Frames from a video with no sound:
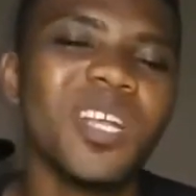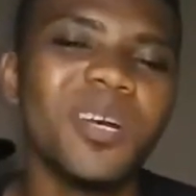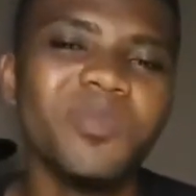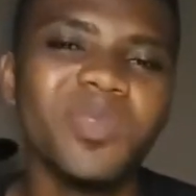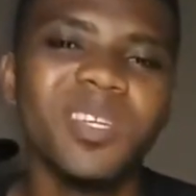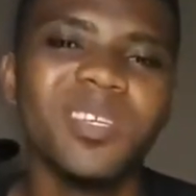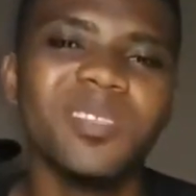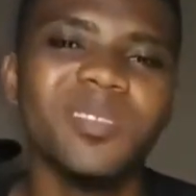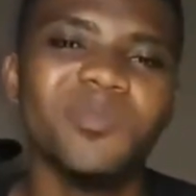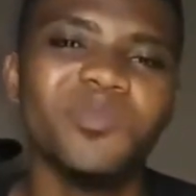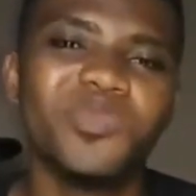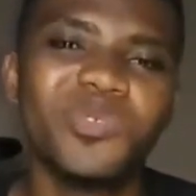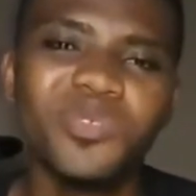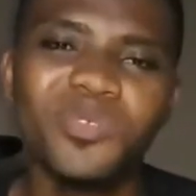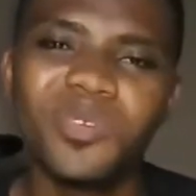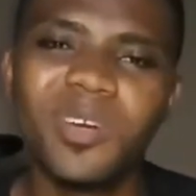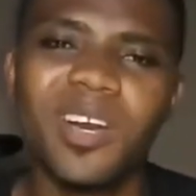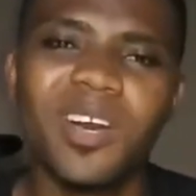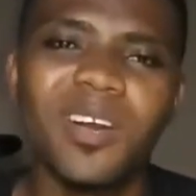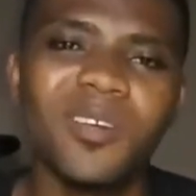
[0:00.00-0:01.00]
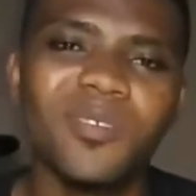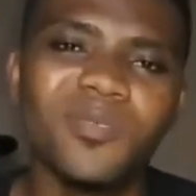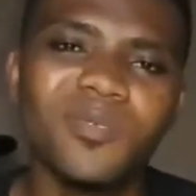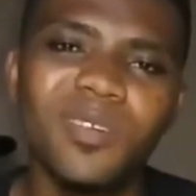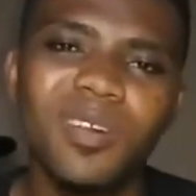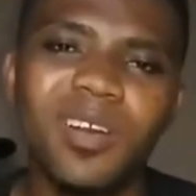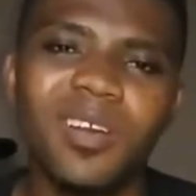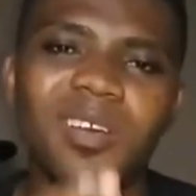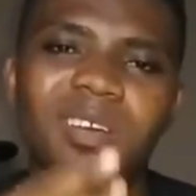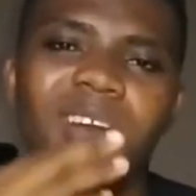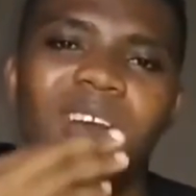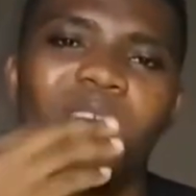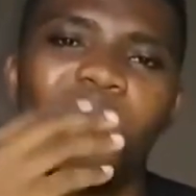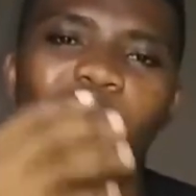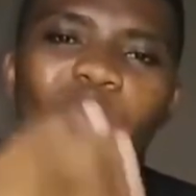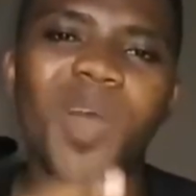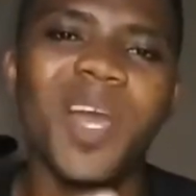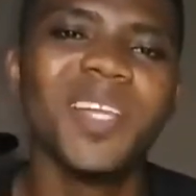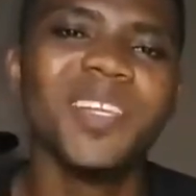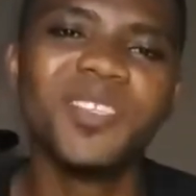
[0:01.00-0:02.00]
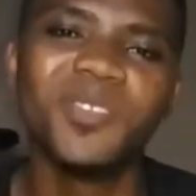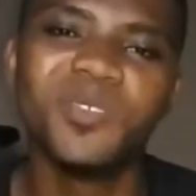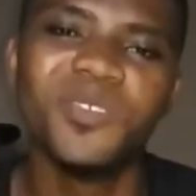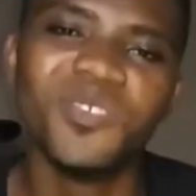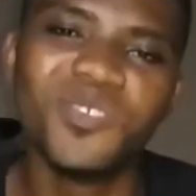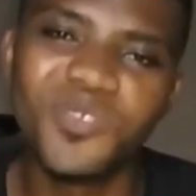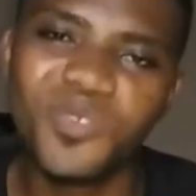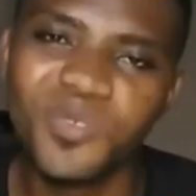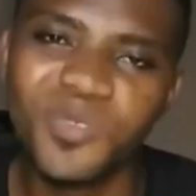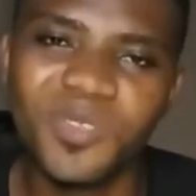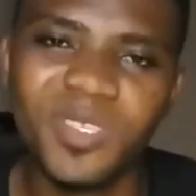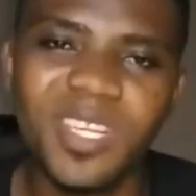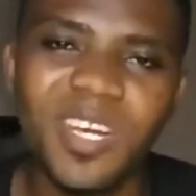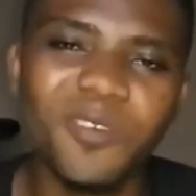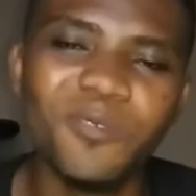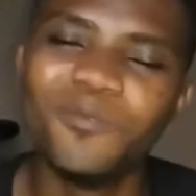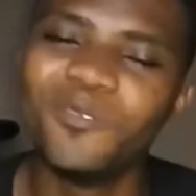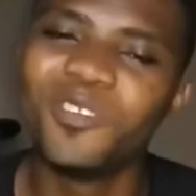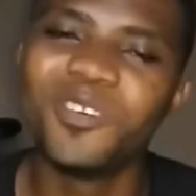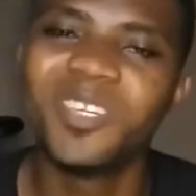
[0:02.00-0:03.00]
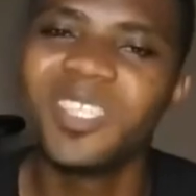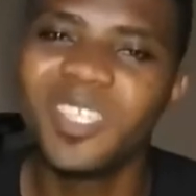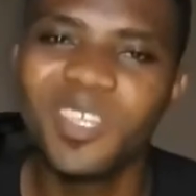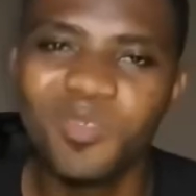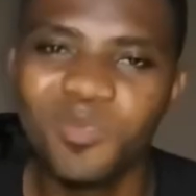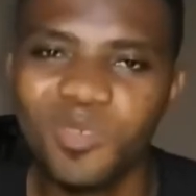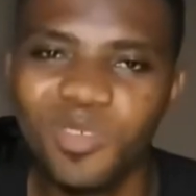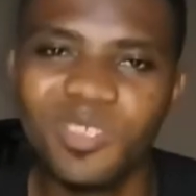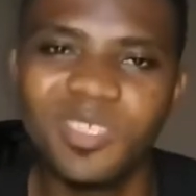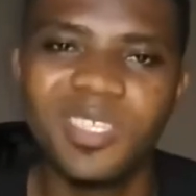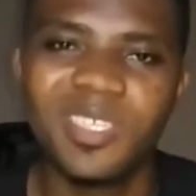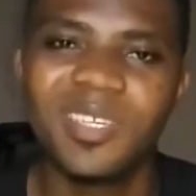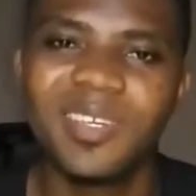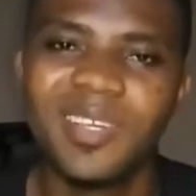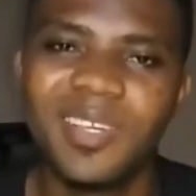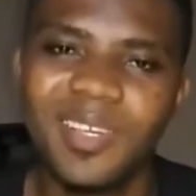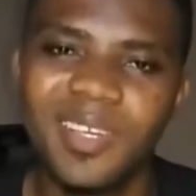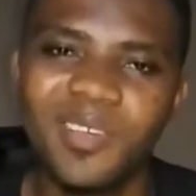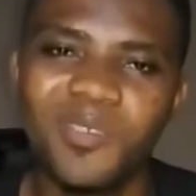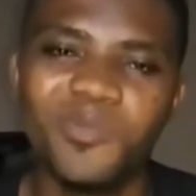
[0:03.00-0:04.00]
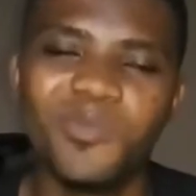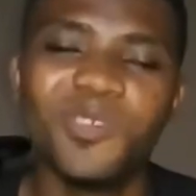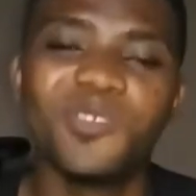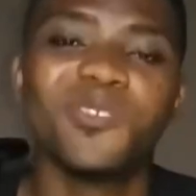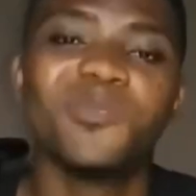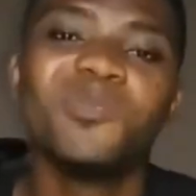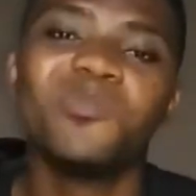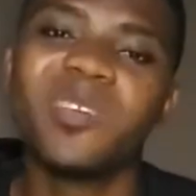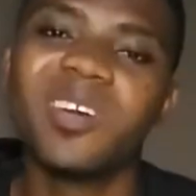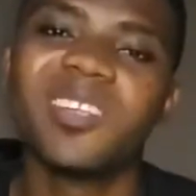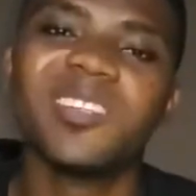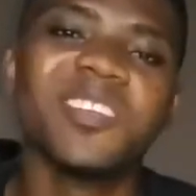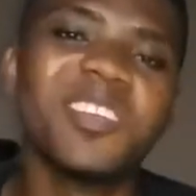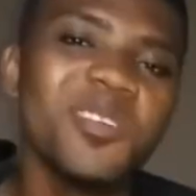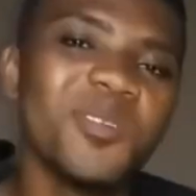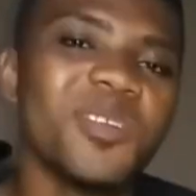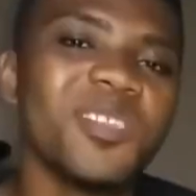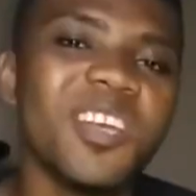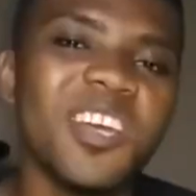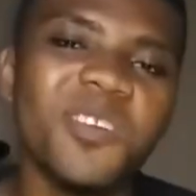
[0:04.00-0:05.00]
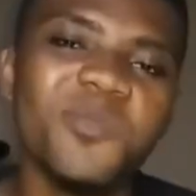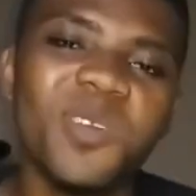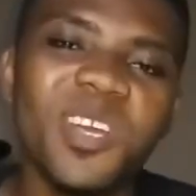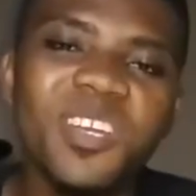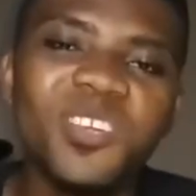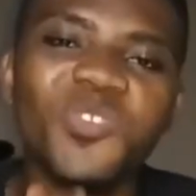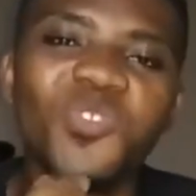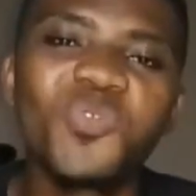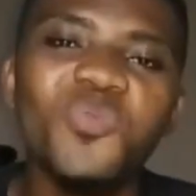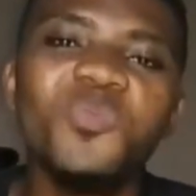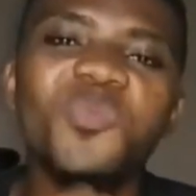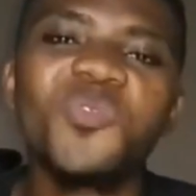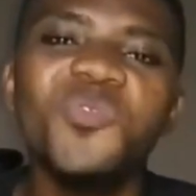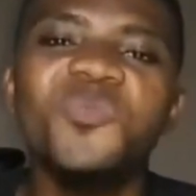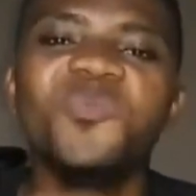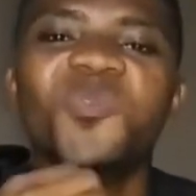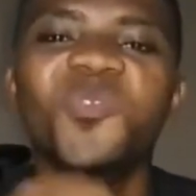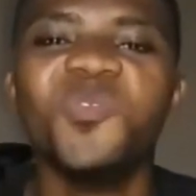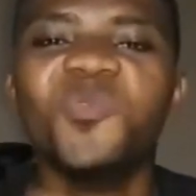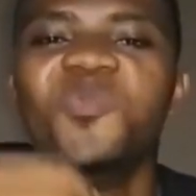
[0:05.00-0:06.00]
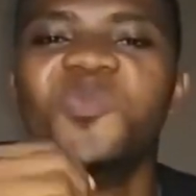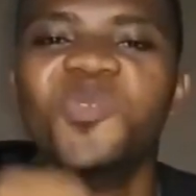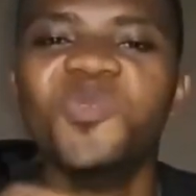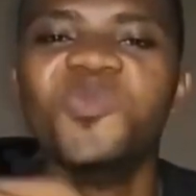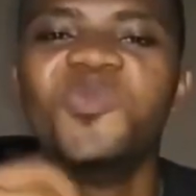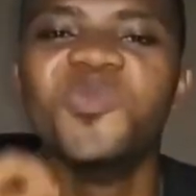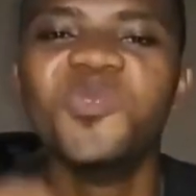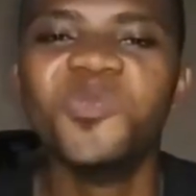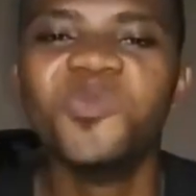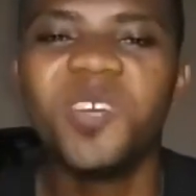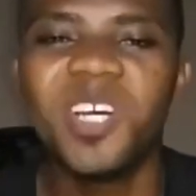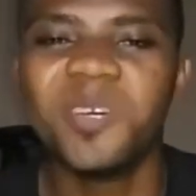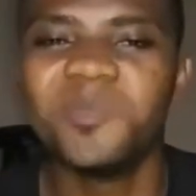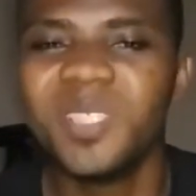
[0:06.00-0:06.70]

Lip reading: I mean, bro, how wide is your throat that will not hear what? When some people are drinking water, very doom, doom, doom, doom, doom.